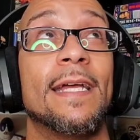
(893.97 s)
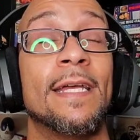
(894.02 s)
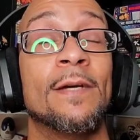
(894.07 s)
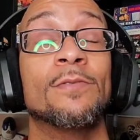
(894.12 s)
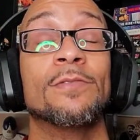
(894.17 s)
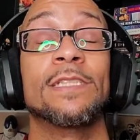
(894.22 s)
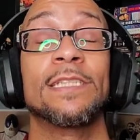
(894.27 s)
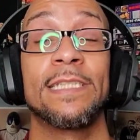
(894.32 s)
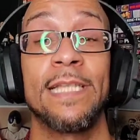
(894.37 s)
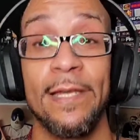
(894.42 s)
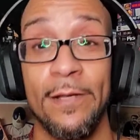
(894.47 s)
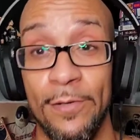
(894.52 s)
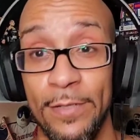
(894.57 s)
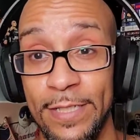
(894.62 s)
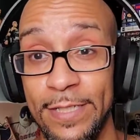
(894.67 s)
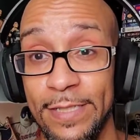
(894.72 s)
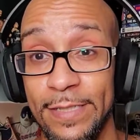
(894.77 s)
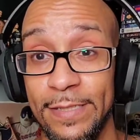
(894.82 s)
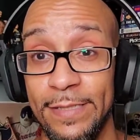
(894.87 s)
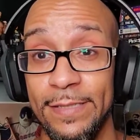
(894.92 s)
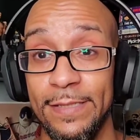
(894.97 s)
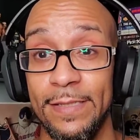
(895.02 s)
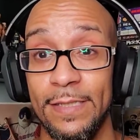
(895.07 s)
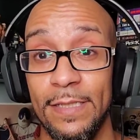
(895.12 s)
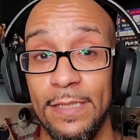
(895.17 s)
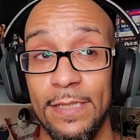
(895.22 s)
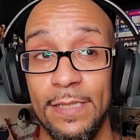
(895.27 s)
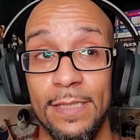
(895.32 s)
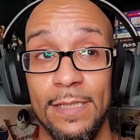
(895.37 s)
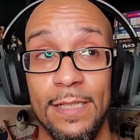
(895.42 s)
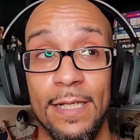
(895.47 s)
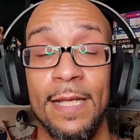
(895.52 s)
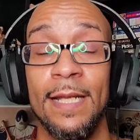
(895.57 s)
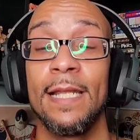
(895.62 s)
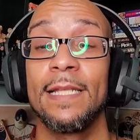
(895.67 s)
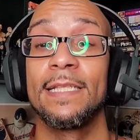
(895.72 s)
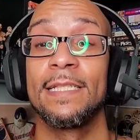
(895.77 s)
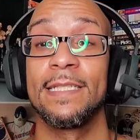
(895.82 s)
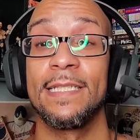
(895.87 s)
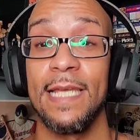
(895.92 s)
It was scary, and
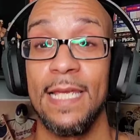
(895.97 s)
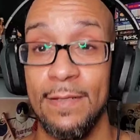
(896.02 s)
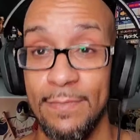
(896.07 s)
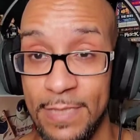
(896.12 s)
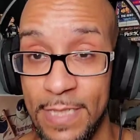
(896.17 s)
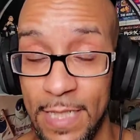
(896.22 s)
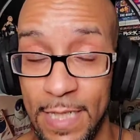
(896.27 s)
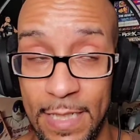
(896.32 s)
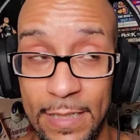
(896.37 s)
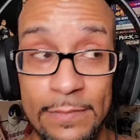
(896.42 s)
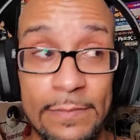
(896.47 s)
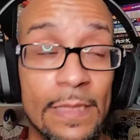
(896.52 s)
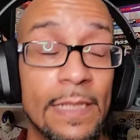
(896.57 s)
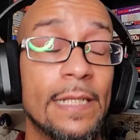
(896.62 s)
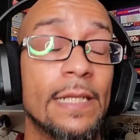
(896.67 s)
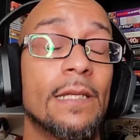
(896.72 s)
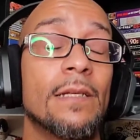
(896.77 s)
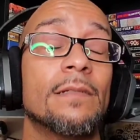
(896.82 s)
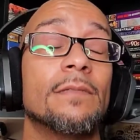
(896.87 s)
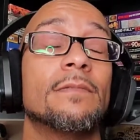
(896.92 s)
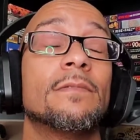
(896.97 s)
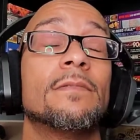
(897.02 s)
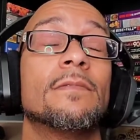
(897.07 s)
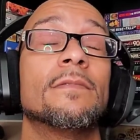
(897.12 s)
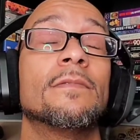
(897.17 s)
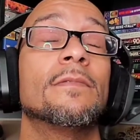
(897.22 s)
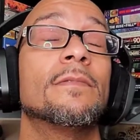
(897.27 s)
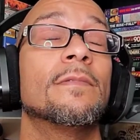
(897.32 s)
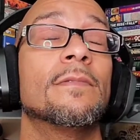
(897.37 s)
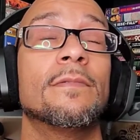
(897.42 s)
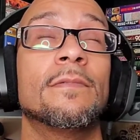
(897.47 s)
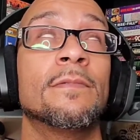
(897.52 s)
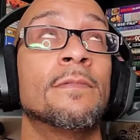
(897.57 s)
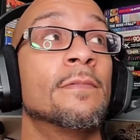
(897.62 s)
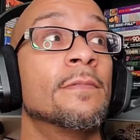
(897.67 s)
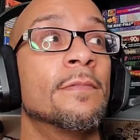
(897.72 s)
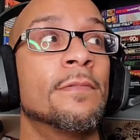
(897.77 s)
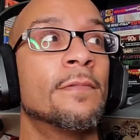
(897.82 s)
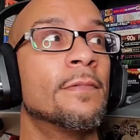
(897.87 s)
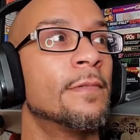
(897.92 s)
at the same time, like,
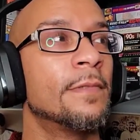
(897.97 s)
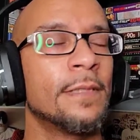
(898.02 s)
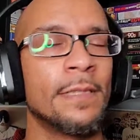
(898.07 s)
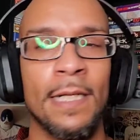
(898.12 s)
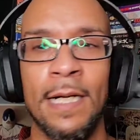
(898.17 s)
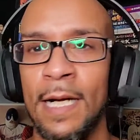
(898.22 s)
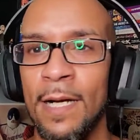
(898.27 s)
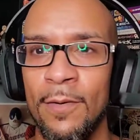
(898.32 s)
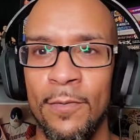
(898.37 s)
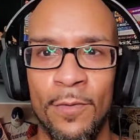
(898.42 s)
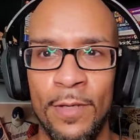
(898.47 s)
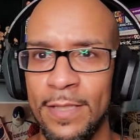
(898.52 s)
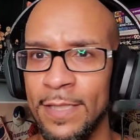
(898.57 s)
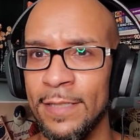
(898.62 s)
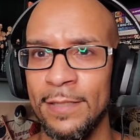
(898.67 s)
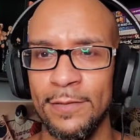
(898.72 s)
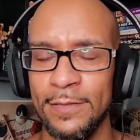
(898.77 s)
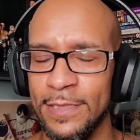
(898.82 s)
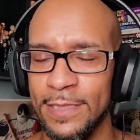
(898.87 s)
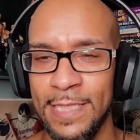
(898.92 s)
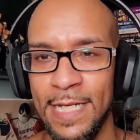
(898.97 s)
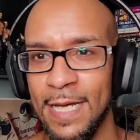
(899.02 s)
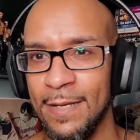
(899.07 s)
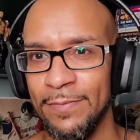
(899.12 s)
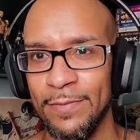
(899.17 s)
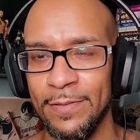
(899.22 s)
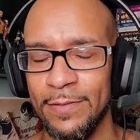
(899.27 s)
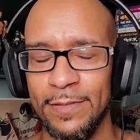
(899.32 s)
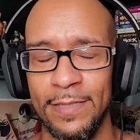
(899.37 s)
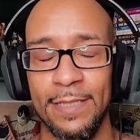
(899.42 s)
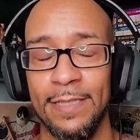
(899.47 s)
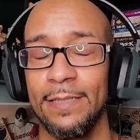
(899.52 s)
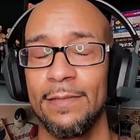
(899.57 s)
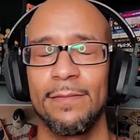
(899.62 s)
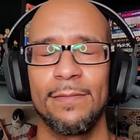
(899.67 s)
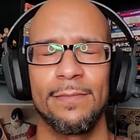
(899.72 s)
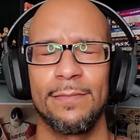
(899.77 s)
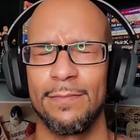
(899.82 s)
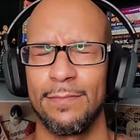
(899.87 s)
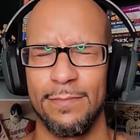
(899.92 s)
what the hell just happened? They're like,
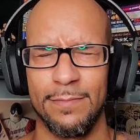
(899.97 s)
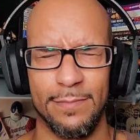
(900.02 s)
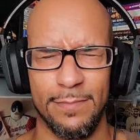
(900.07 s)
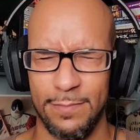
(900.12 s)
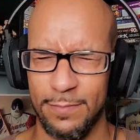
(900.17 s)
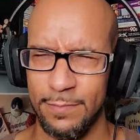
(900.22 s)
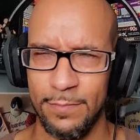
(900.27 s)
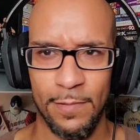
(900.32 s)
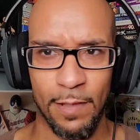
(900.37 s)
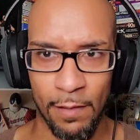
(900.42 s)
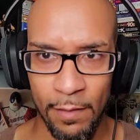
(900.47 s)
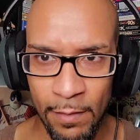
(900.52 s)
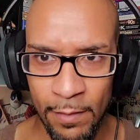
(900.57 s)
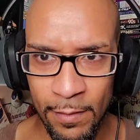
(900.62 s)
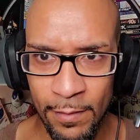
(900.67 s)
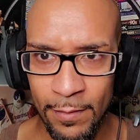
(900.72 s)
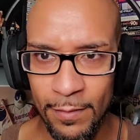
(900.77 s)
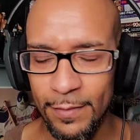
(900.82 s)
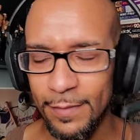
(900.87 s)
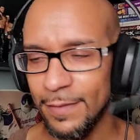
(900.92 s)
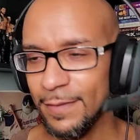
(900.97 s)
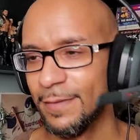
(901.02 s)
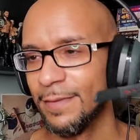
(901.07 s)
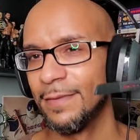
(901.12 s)
huh?